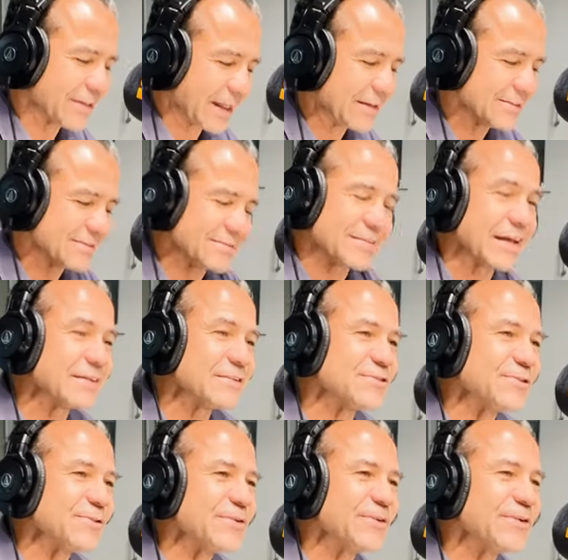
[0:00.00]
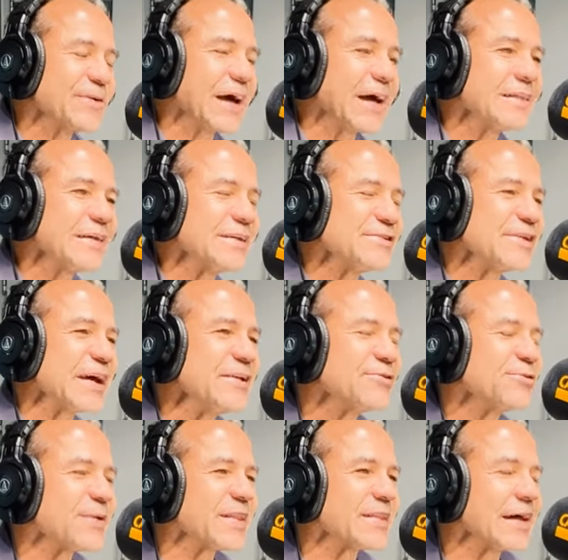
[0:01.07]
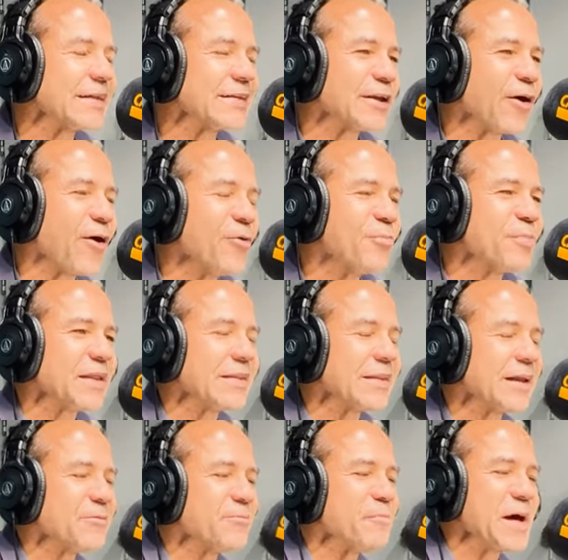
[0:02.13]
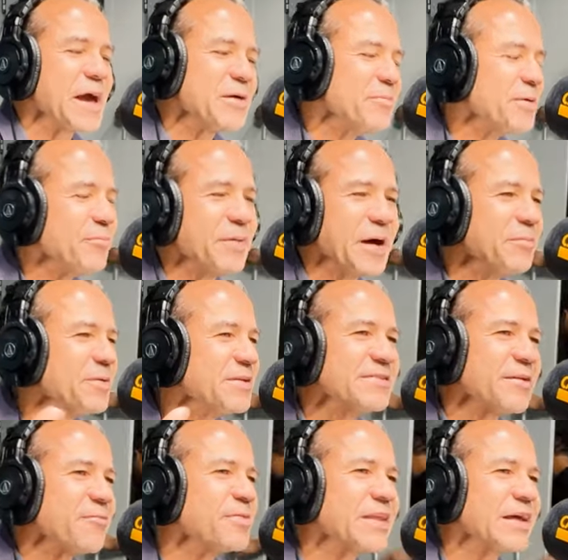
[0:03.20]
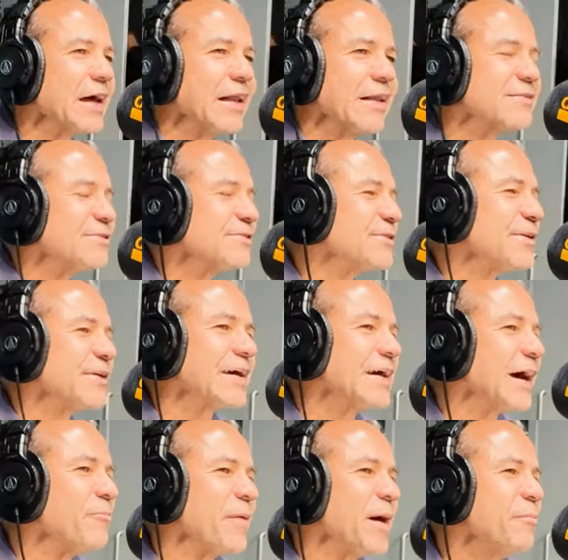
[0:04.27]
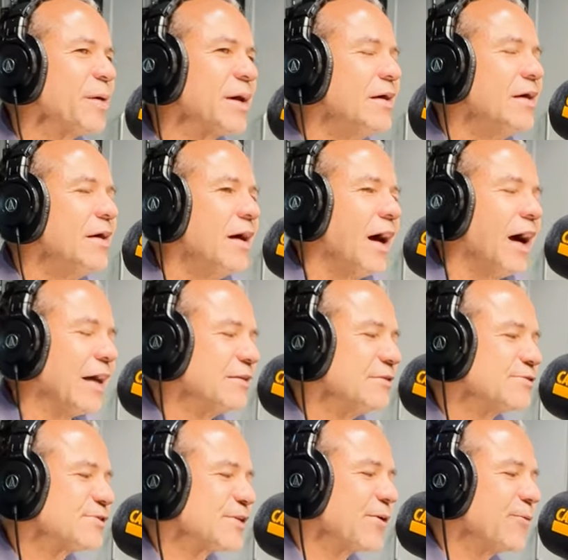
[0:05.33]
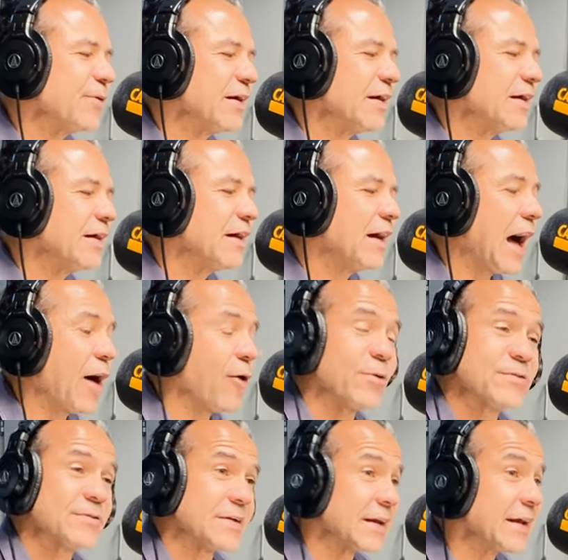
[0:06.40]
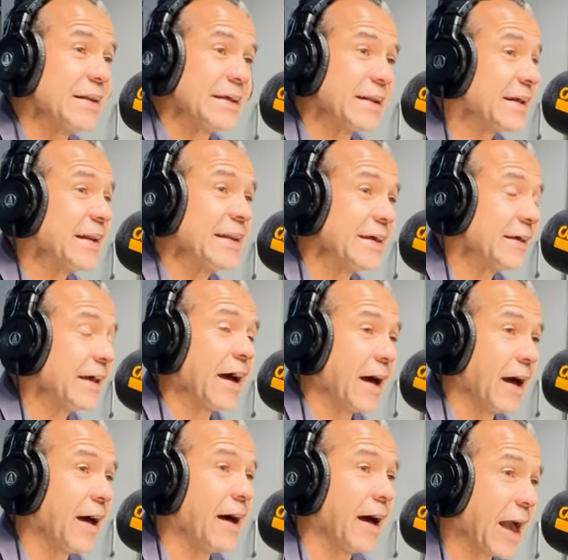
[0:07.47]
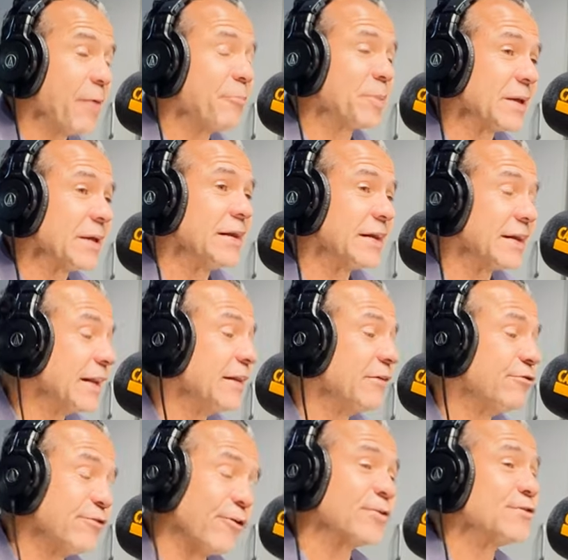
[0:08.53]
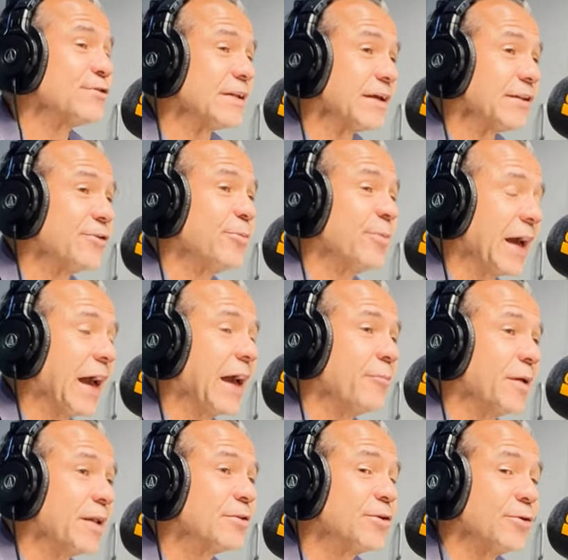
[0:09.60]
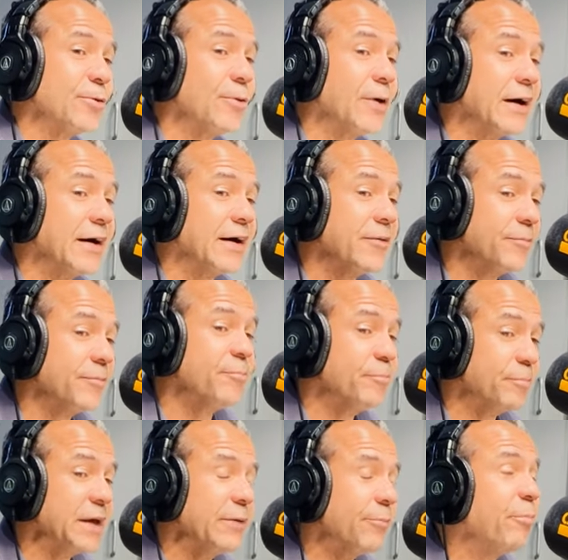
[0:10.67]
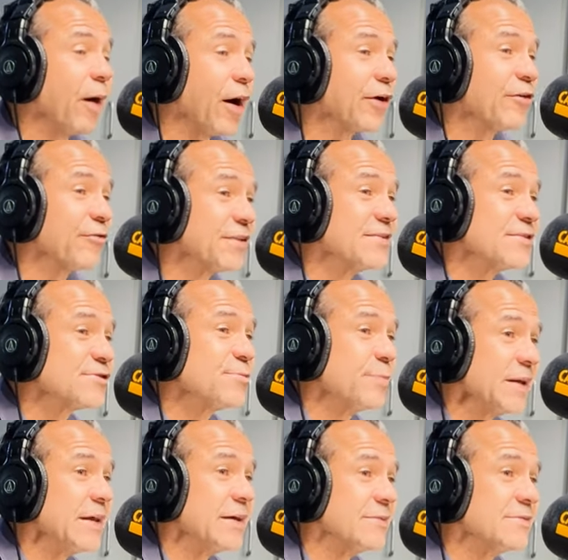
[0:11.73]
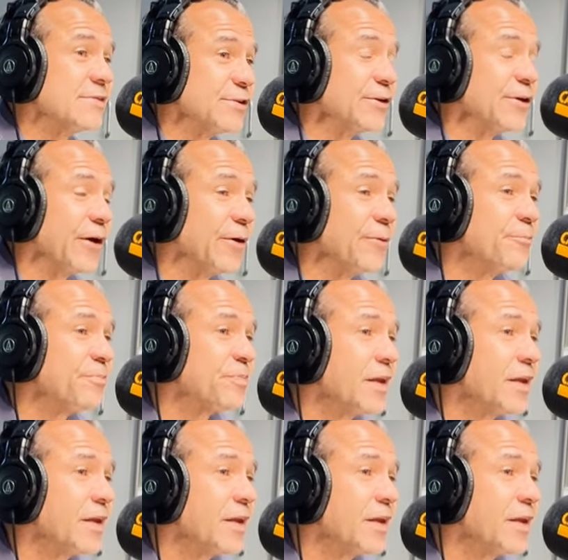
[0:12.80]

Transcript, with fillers: That's that's you. You cutting chains with that and hoping that maybe, maybe something else is gonna come up. And so uh, I was really, really uh, happy and really fortunate to be able to uh, be part of the spinners. You know.